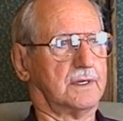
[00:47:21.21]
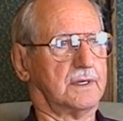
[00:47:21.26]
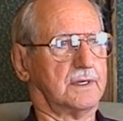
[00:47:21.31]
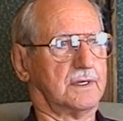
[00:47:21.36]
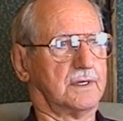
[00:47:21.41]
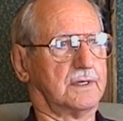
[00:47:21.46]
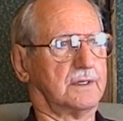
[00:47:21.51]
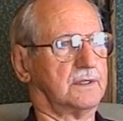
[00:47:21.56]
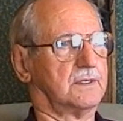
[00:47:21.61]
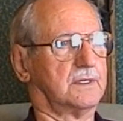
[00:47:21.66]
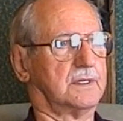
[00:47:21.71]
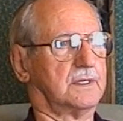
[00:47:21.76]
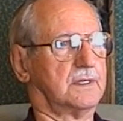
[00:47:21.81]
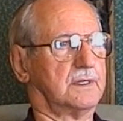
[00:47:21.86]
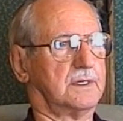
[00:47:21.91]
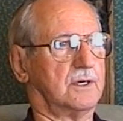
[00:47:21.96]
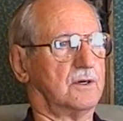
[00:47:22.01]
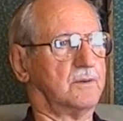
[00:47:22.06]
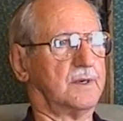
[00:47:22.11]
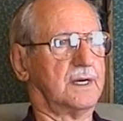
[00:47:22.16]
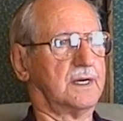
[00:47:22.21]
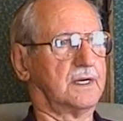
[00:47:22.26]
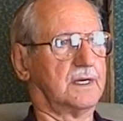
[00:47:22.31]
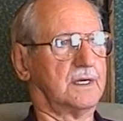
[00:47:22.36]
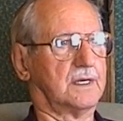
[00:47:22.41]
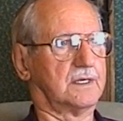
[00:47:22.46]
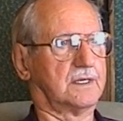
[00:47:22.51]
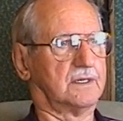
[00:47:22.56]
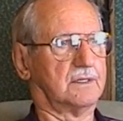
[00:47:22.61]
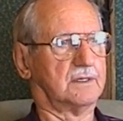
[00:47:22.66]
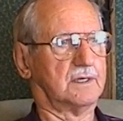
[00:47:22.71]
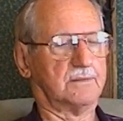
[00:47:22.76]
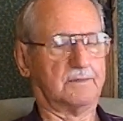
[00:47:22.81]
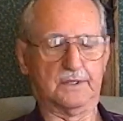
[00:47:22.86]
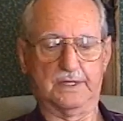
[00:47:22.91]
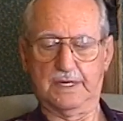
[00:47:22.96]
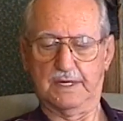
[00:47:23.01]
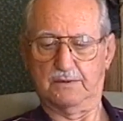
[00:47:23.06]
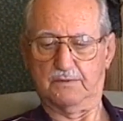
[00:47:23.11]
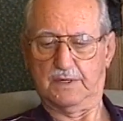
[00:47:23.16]
and couldn't, nobody could get to him.
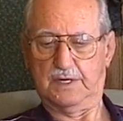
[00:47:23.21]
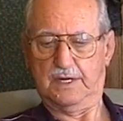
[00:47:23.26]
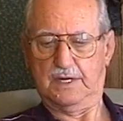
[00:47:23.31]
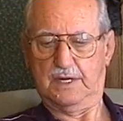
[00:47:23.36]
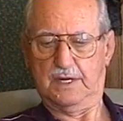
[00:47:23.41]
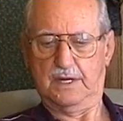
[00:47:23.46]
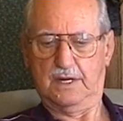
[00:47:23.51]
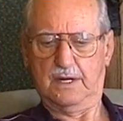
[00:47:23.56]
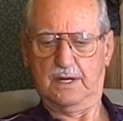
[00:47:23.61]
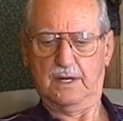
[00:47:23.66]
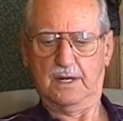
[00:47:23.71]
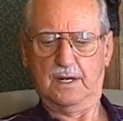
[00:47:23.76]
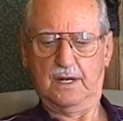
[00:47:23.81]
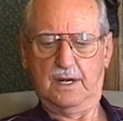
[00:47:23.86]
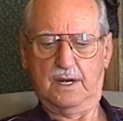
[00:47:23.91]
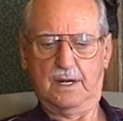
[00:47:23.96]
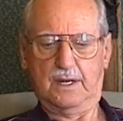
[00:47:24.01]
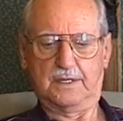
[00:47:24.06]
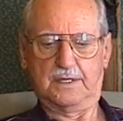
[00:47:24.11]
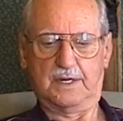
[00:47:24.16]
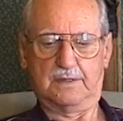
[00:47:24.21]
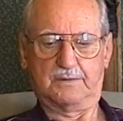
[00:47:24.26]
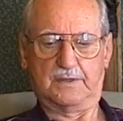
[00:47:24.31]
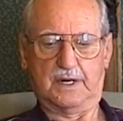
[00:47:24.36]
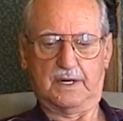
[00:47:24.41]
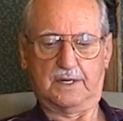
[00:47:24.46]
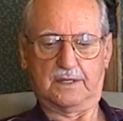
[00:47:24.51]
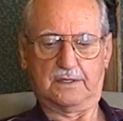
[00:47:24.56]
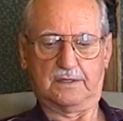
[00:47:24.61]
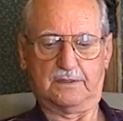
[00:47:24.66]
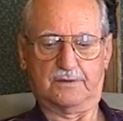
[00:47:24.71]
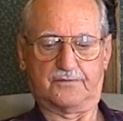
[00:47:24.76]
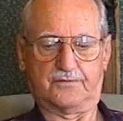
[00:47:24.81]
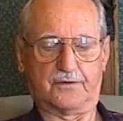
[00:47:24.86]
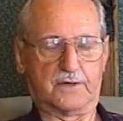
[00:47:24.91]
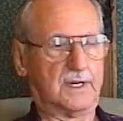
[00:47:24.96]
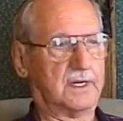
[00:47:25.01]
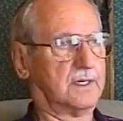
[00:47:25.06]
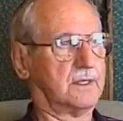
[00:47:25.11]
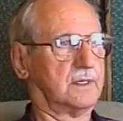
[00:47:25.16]
But anyway, then my good
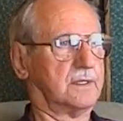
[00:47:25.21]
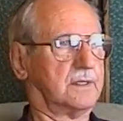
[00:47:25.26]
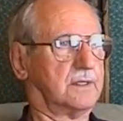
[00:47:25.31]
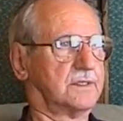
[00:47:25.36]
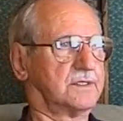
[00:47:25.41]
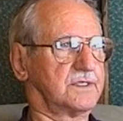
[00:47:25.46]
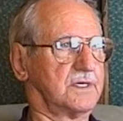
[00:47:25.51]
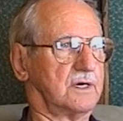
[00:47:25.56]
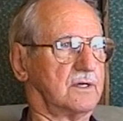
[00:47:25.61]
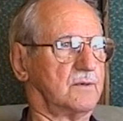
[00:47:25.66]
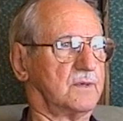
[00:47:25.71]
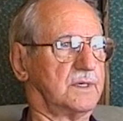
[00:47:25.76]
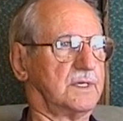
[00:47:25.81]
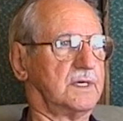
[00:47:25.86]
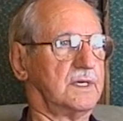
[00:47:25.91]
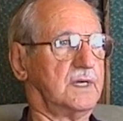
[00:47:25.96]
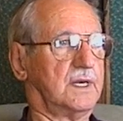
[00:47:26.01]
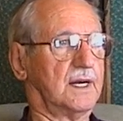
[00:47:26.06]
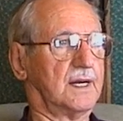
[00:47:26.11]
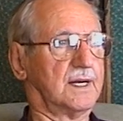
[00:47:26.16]
friend Selwin T.